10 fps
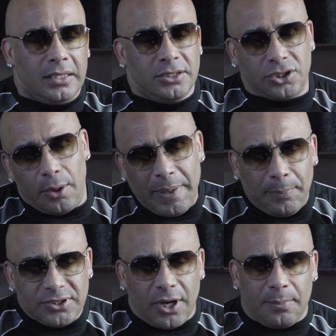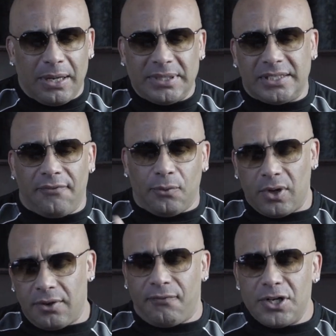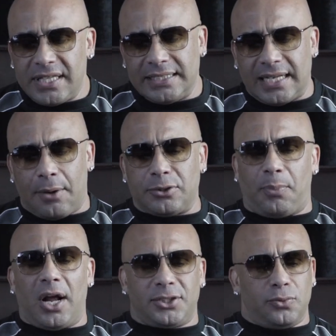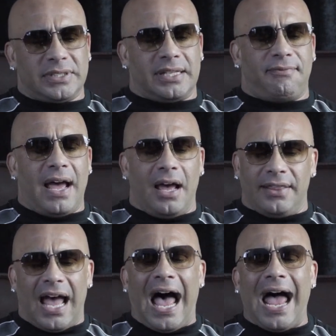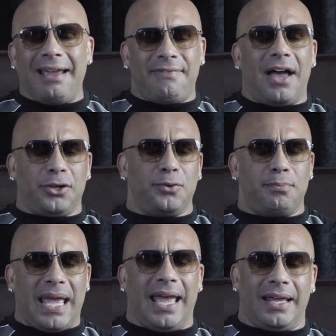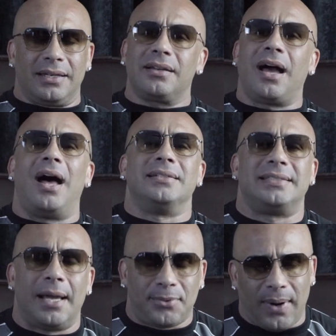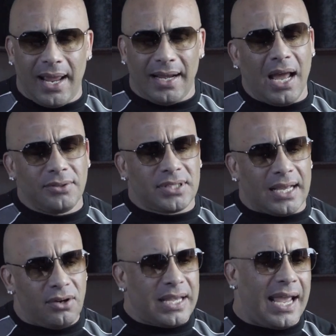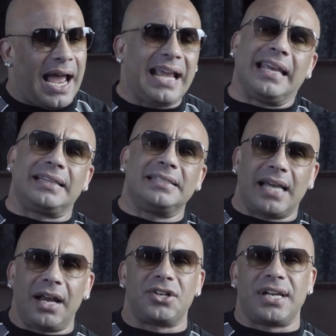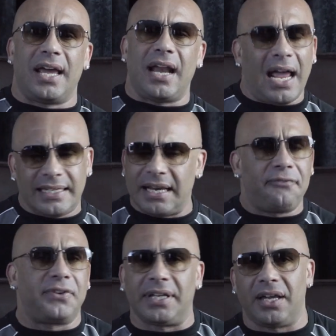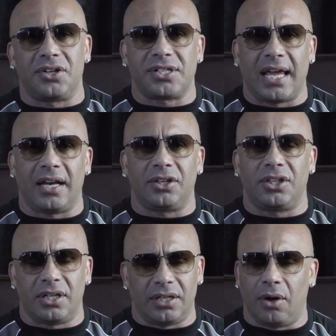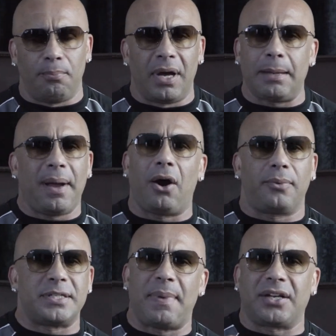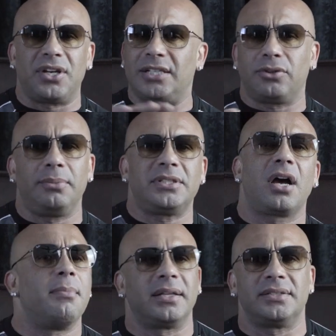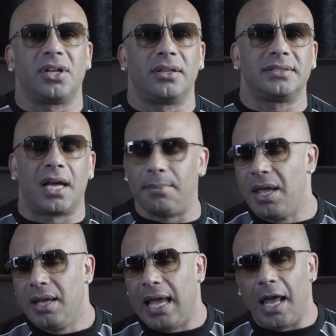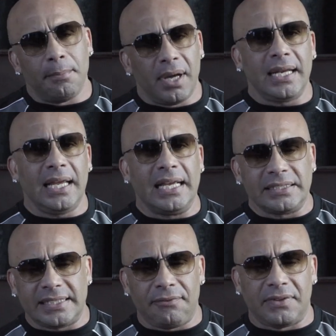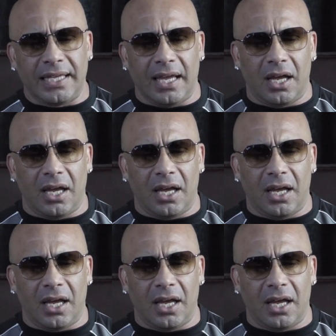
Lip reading: So people started bringing me stuff, and one of the first things that I was brought to was the high value man concept, right? And I was like, okay, I get this, I understand. I definitely understand the money, power, respect. You guys will hear me talk about this all the time. And money is definitely,